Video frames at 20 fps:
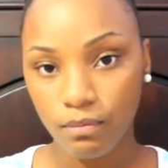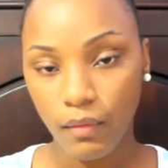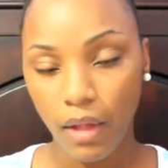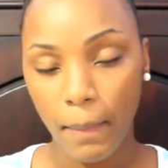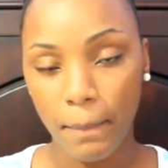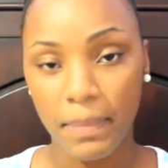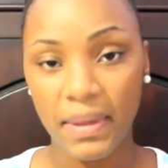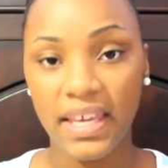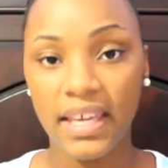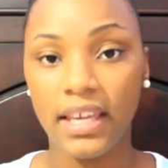
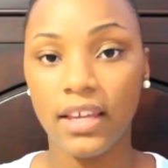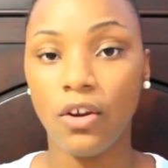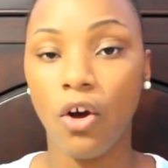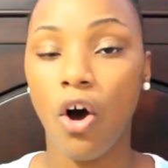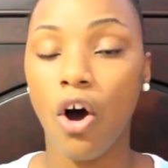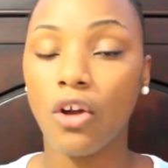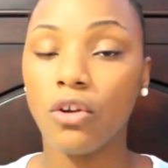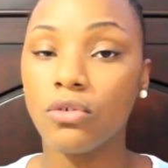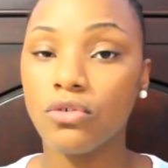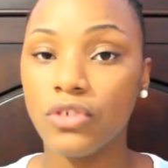being an
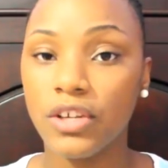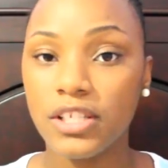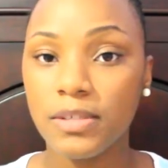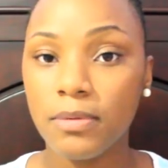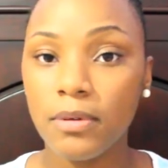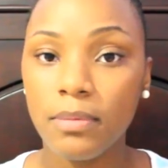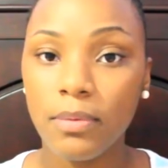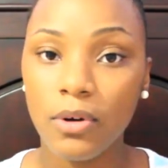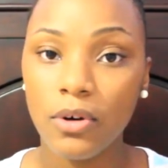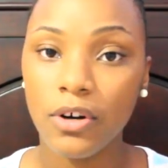auto
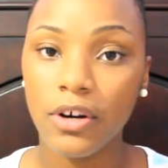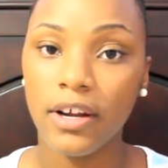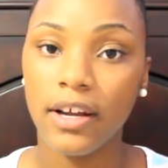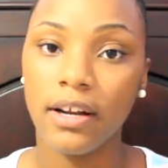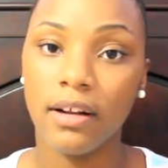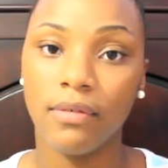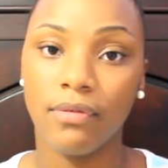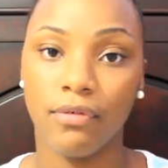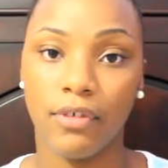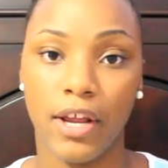transfer broker
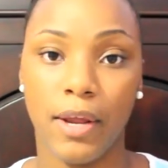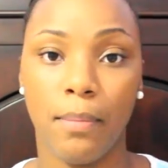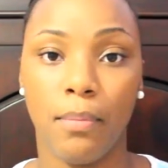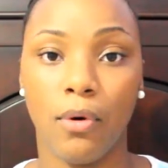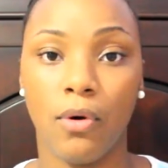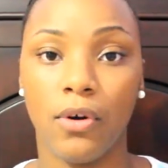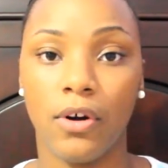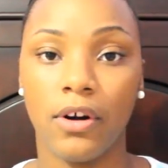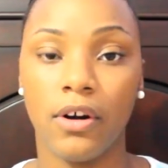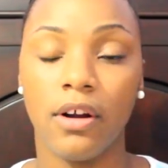and a freight
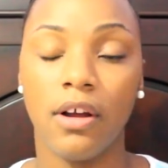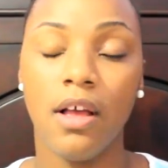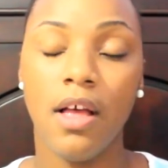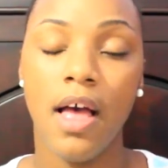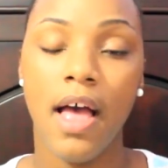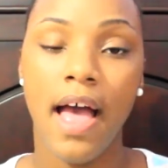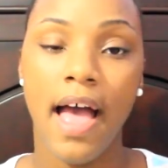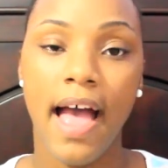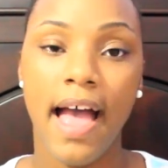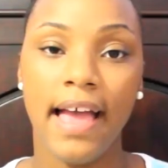broker.
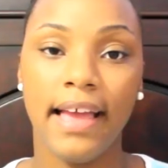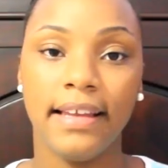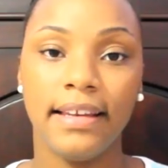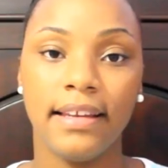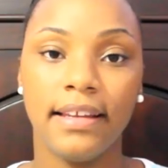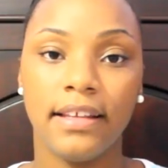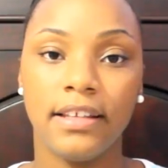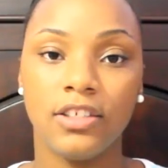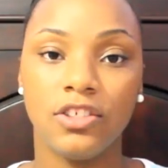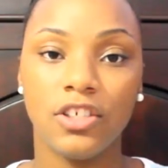
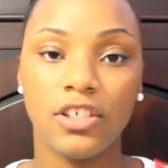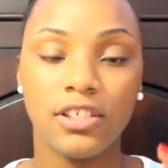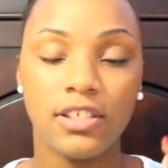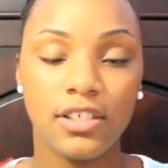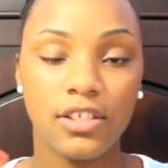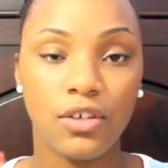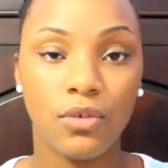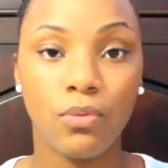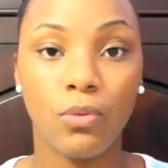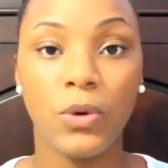And just
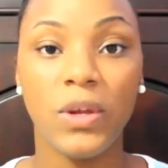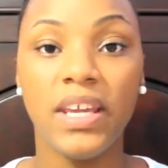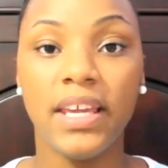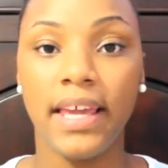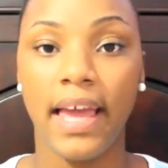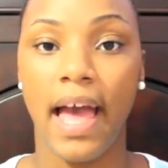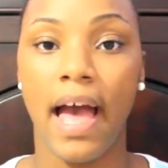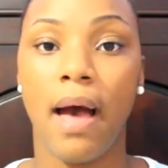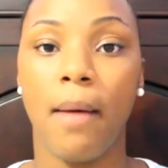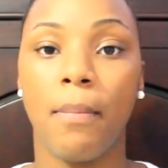as a
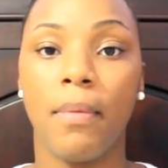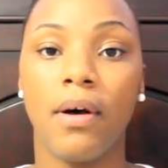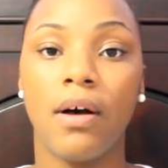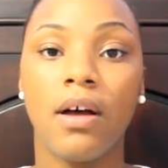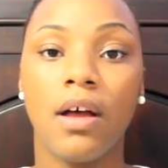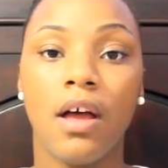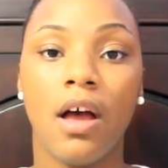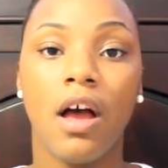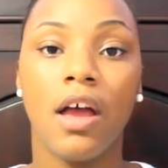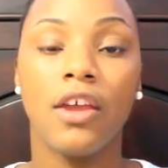recap,
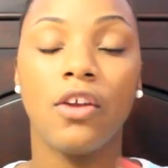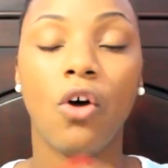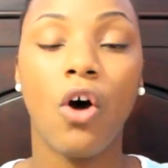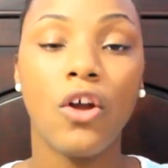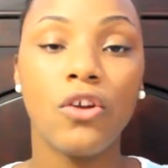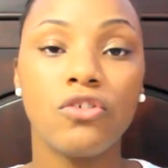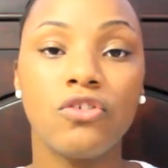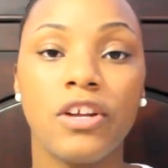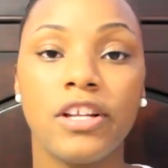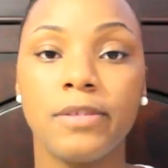an
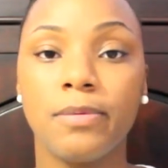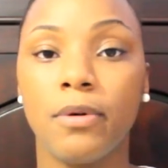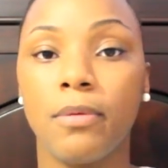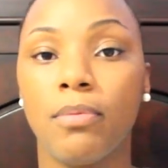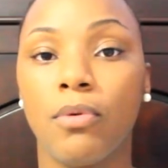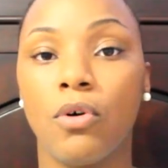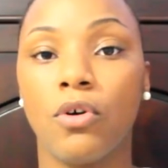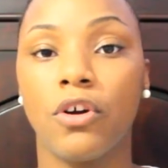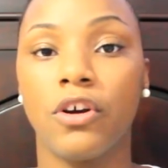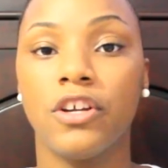auto transfer
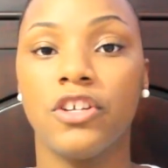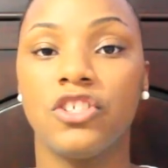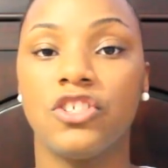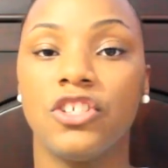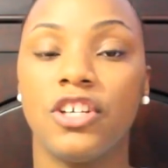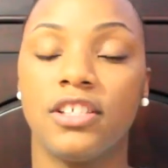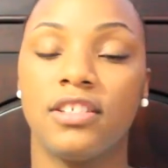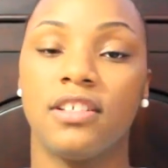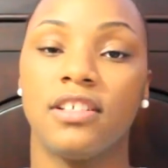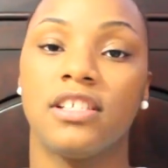broker is
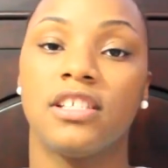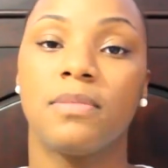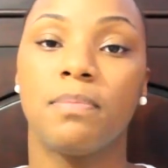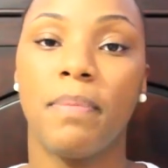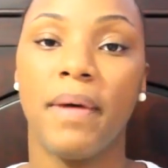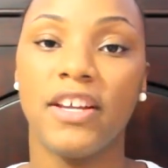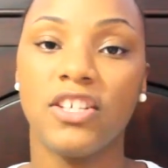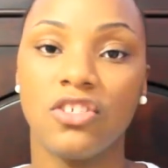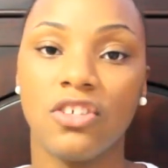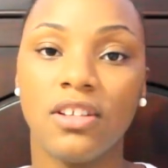just a
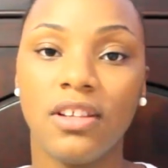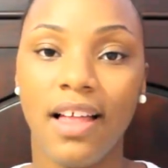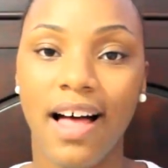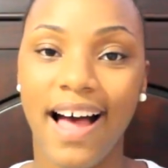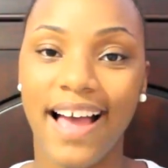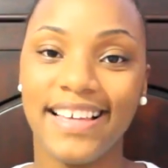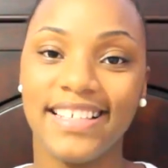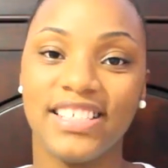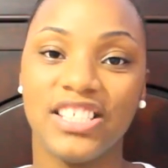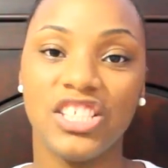
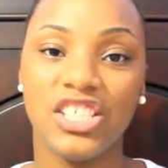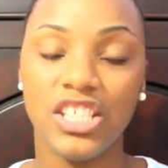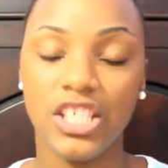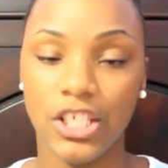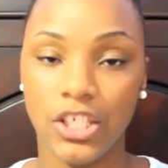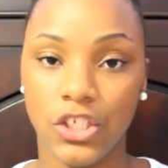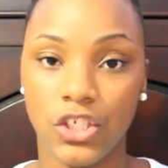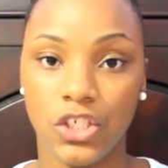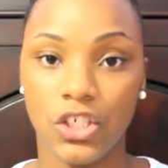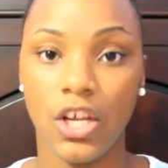specialized
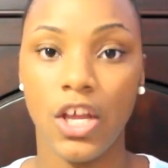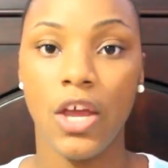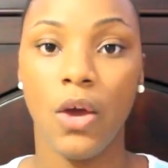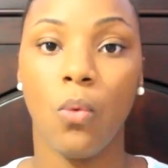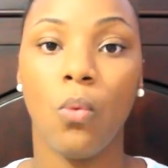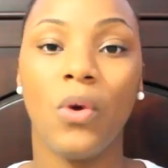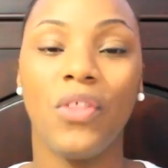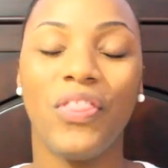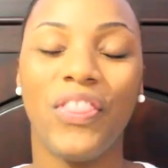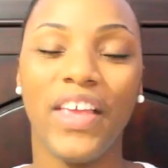niche
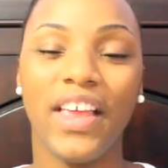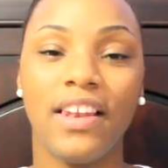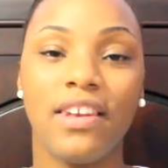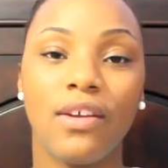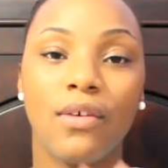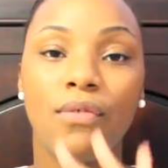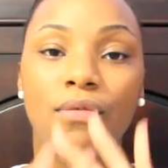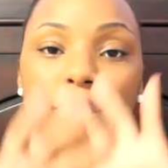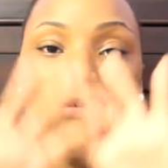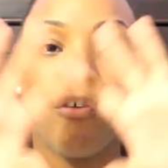within
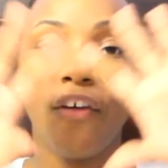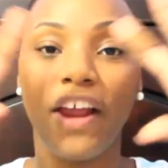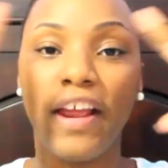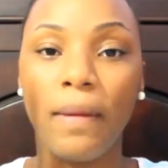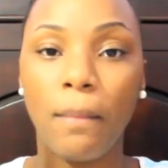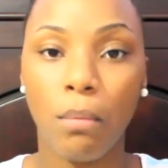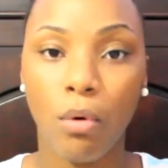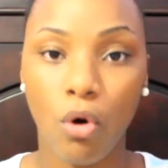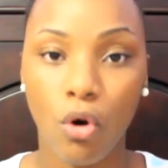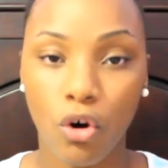the
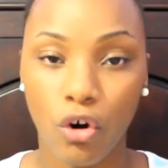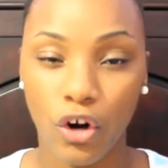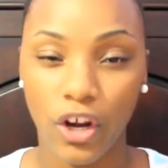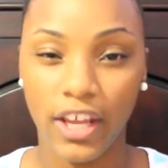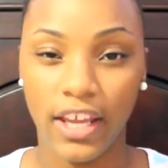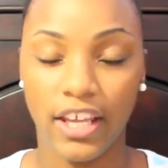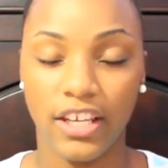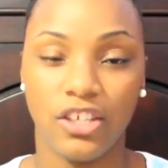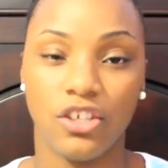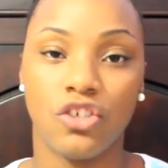freight
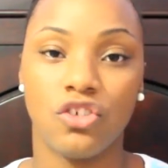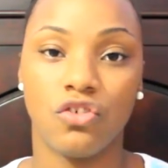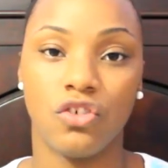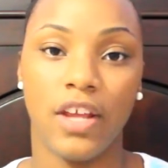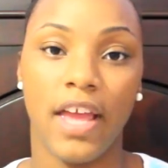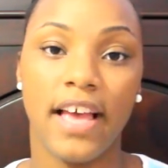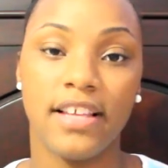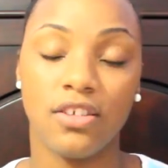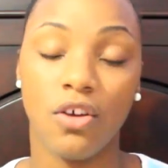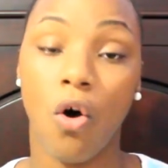brokering
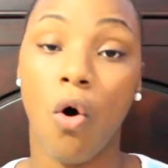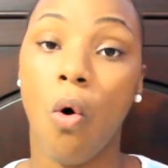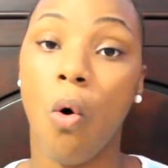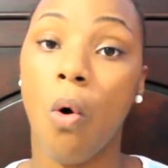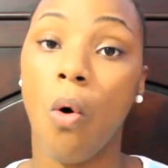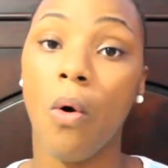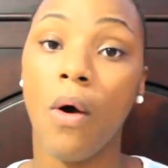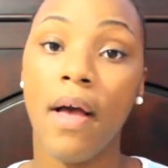industry as a whole.